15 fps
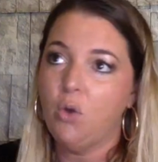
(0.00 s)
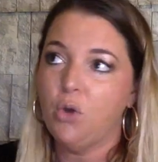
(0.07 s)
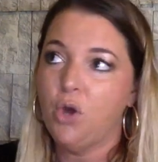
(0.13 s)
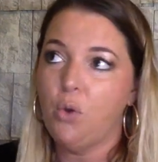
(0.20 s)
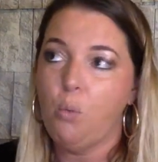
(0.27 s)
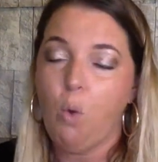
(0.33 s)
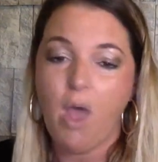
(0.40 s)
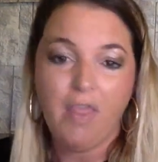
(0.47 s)
know
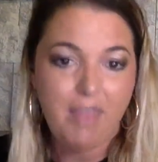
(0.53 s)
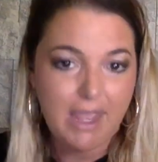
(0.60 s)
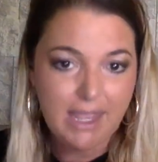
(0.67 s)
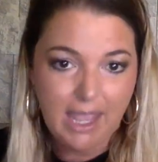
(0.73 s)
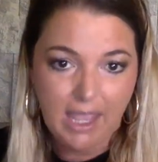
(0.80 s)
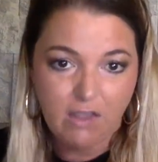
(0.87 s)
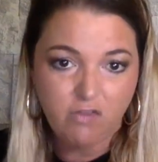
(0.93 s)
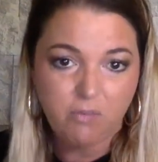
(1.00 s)
what they
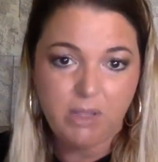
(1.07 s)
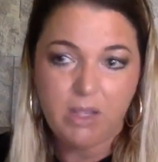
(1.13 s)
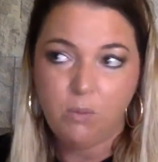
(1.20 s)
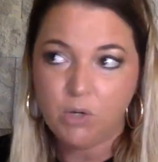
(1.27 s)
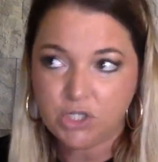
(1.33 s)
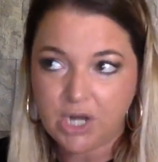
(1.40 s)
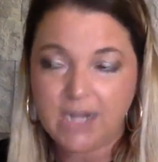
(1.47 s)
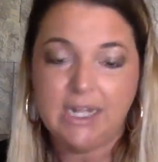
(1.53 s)
gave me,
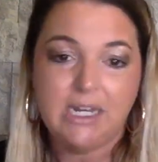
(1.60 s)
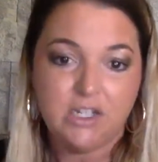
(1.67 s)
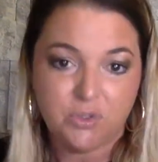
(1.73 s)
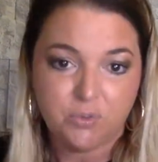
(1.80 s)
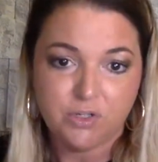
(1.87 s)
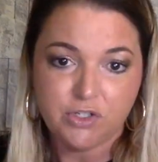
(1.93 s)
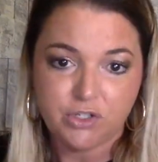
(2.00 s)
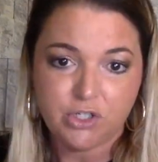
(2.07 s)
which I need to
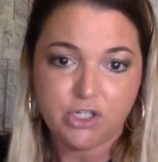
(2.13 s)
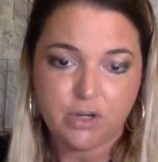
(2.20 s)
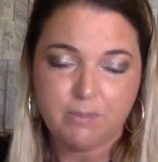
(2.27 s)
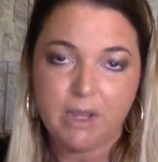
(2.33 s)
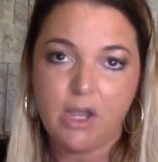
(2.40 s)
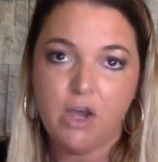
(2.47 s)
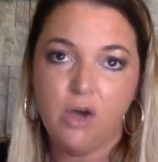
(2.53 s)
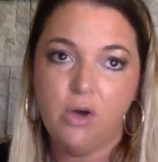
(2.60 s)
research on
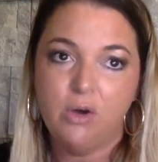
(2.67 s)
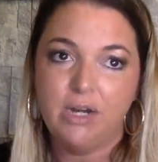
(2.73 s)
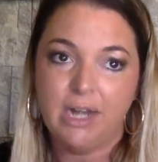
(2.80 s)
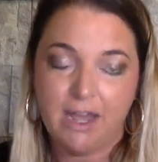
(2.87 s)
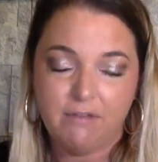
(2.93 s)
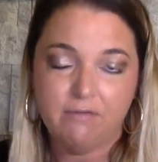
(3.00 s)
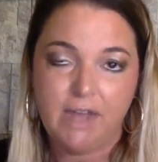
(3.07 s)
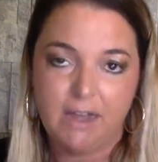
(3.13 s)
my own. And
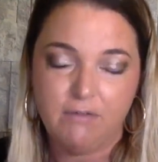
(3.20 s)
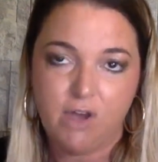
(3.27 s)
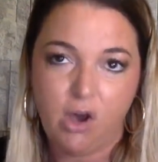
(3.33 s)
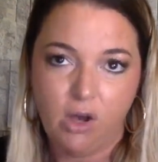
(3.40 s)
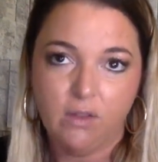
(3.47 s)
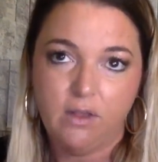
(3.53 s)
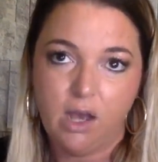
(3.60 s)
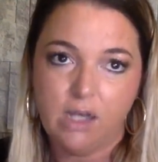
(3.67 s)
I've
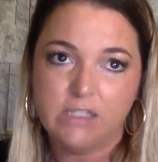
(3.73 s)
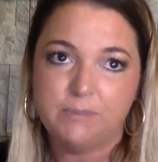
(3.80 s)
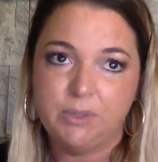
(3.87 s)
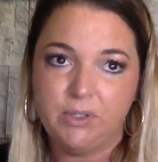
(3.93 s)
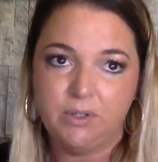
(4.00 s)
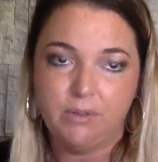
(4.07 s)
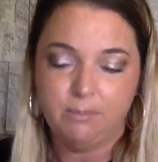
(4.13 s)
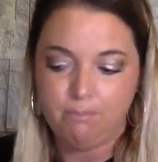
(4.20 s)
called the
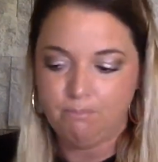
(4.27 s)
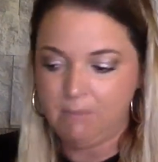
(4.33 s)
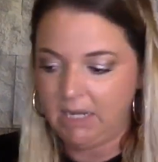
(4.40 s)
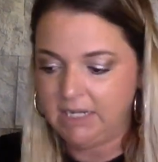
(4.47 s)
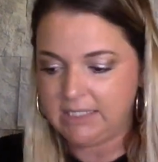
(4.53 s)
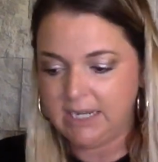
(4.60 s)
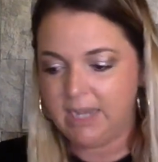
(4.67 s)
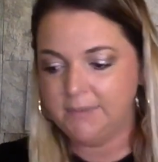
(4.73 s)
hospital many
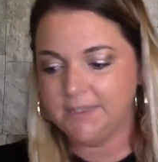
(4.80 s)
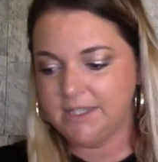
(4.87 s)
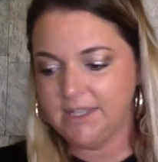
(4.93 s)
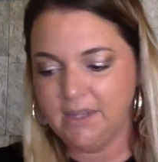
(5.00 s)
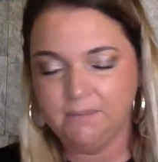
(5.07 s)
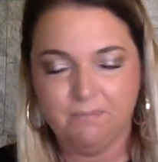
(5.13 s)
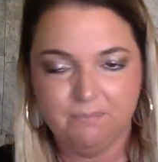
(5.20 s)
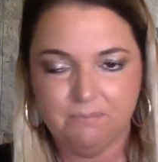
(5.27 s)
times, and
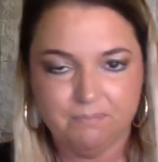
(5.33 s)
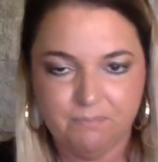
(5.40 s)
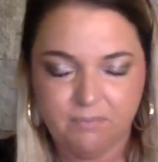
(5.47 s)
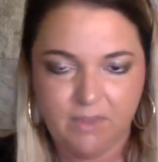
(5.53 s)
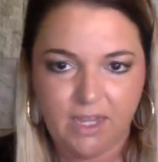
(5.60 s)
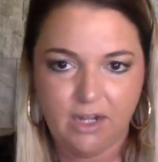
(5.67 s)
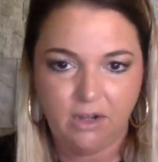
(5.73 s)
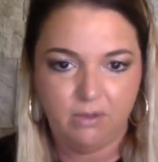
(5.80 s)
they
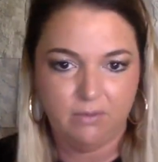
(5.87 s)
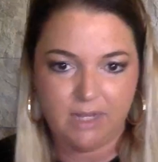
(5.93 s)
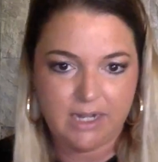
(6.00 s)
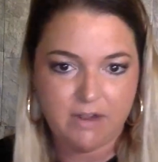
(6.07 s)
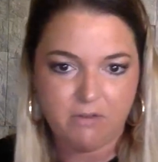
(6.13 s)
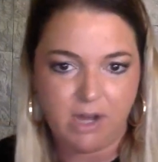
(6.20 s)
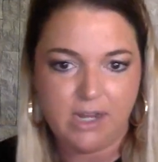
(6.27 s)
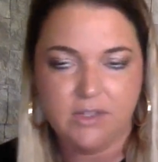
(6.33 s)

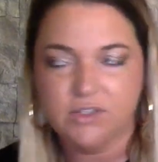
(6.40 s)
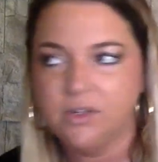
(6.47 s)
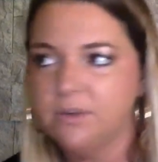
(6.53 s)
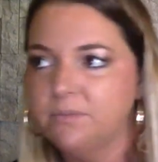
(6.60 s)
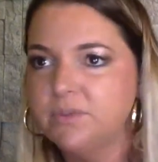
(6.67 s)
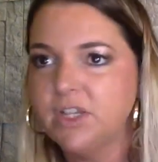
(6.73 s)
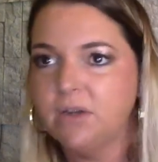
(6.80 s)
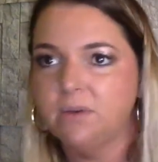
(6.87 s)
never answer.
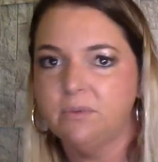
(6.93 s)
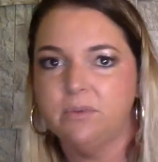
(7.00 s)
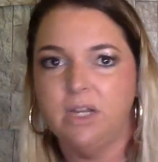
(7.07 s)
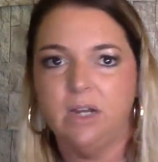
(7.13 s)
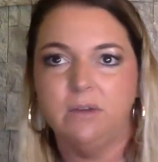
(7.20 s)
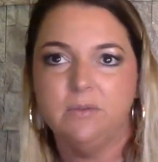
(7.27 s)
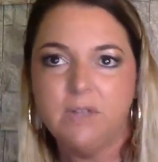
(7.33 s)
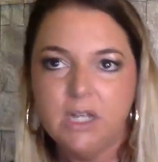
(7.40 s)
So,
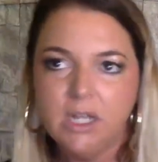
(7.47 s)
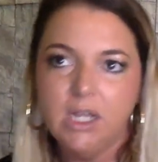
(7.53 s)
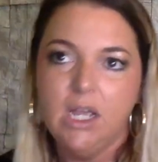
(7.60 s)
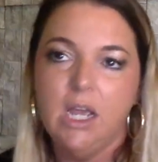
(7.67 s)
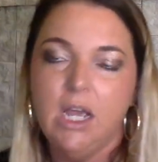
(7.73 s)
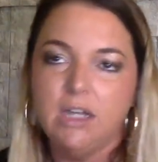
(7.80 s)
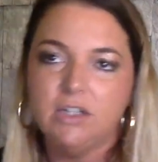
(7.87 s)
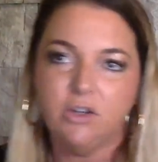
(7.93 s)

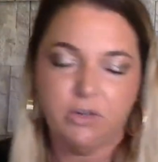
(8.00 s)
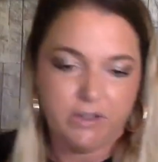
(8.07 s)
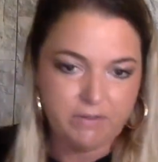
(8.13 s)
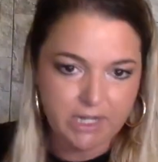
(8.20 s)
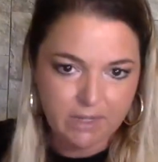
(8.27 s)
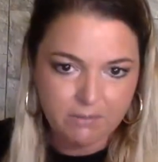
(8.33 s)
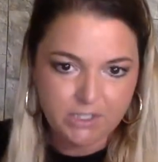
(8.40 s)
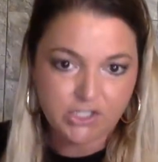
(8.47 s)
don't even
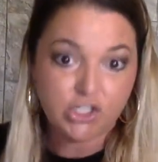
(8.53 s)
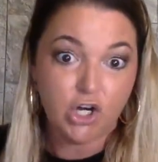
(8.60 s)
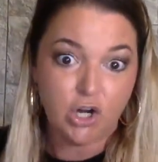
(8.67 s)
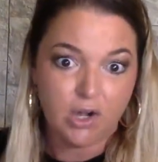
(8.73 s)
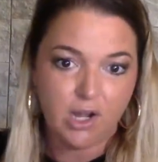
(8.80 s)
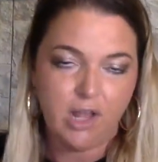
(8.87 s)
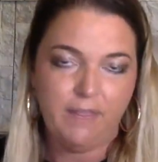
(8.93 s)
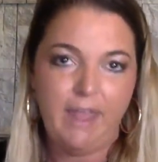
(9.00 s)
get me
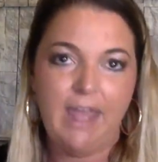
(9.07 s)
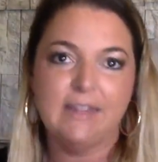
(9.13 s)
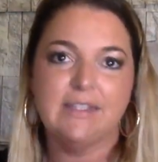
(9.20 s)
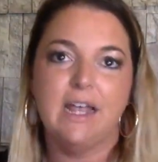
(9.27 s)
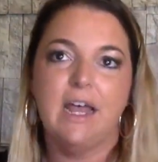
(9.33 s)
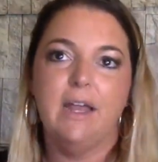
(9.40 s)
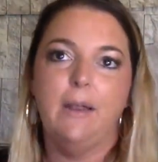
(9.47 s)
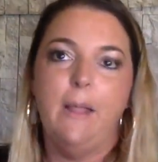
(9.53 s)
started on that
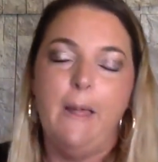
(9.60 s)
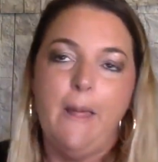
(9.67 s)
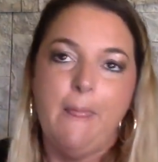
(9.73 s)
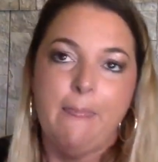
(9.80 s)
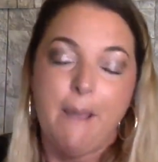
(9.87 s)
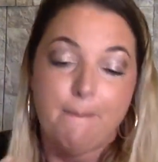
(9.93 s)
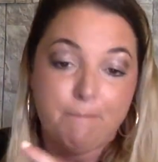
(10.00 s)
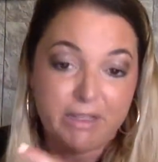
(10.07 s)
side.
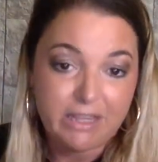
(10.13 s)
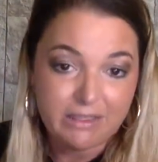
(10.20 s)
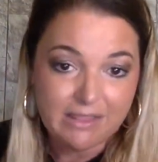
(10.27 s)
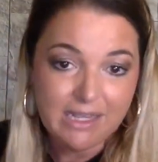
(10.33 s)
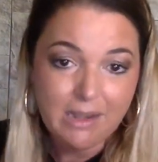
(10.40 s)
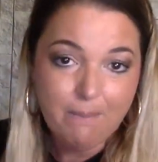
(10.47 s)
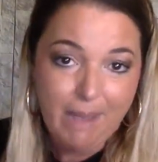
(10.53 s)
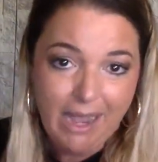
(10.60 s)
But the
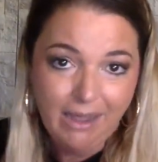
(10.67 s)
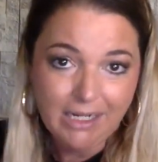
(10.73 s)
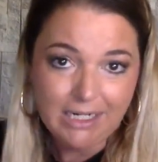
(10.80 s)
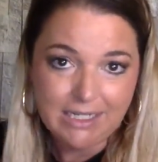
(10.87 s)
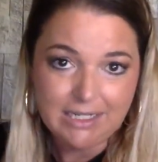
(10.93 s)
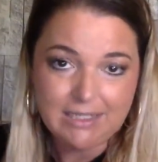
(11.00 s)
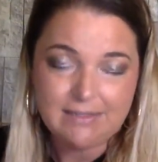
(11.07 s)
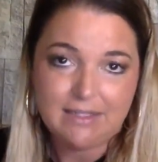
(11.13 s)
thing about it
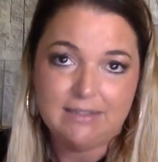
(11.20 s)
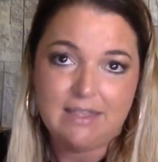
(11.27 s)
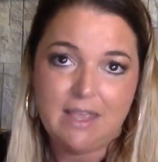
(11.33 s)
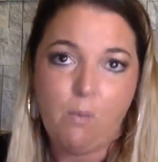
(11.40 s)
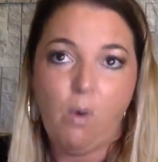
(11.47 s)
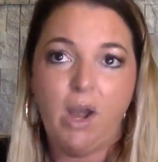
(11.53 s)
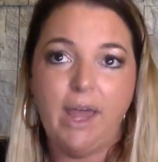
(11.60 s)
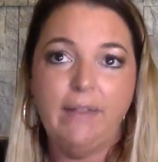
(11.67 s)
is that
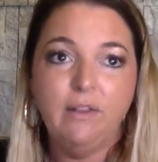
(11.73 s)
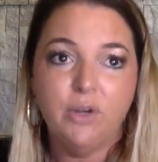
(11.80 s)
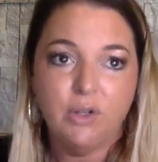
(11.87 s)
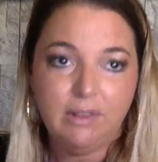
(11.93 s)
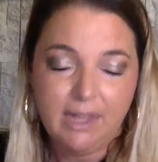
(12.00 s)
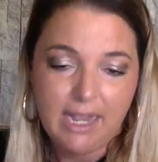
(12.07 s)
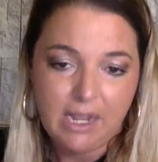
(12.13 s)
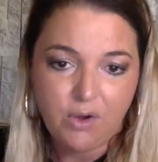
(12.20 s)
what I learned
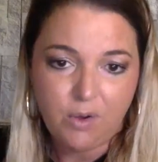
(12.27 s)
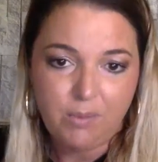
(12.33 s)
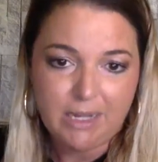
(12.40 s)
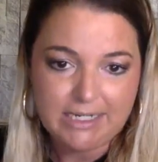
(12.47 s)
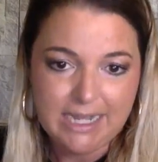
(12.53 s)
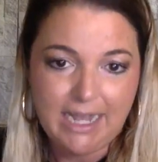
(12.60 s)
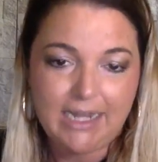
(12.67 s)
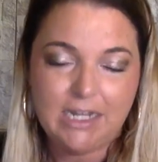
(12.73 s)
later, my
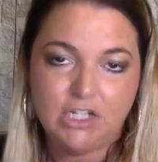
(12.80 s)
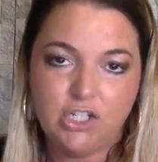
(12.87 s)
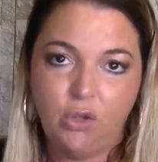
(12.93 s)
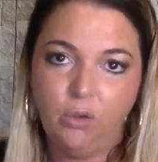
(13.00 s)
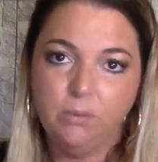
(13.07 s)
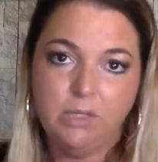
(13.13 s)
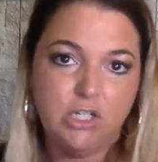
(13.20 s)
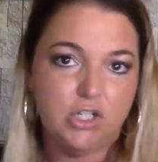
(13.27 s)
dad had
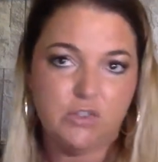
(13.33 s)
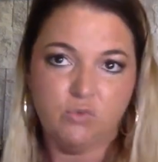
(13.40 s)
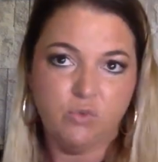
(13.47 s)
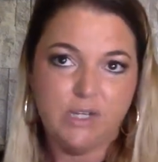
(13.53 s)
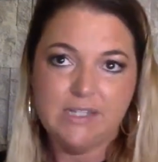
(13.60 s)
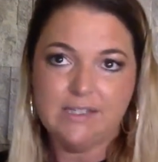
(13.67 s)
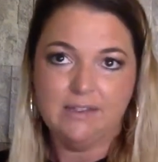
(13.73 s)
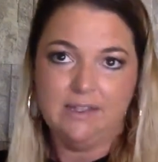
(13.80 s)
told me just
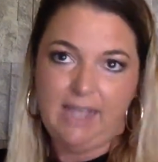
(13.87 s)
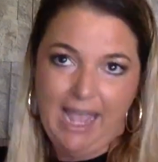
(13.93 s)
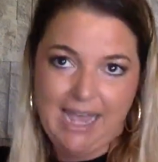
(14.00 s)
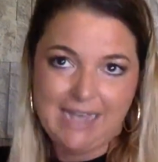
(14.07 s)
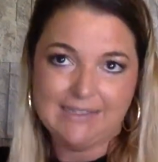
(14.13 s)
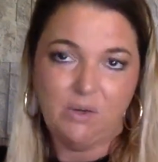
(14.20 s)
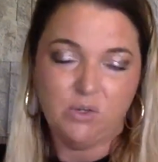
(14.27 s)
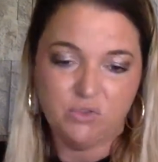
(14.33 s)
recently
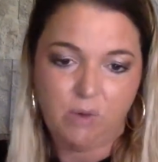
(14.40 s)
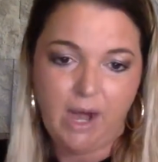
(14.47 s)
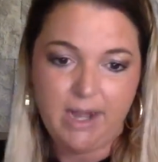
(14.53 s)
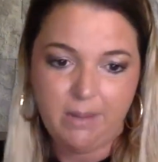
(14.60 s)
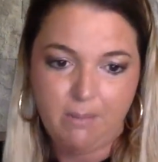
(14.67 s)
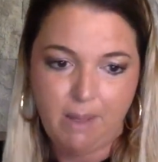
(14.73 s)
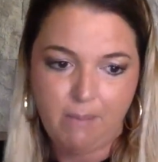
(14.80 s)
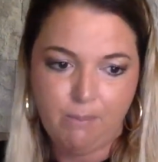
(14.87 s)
as I was
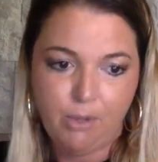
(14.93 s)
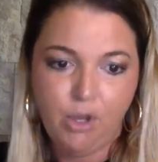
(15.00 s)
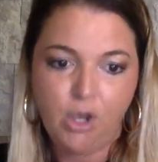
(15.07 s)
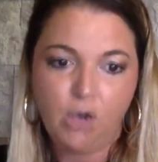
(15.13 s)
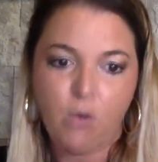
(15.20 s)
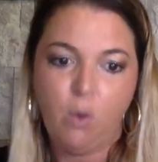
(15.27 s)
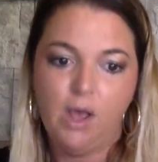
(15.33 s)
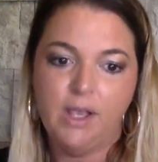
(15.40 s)
writing my
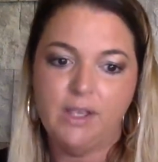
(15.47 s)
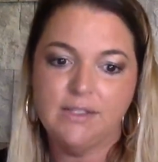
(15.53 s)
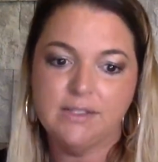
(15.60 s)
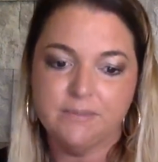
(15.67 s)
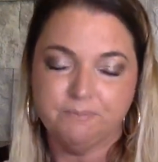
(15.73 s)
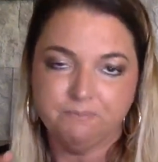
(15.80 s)
book, was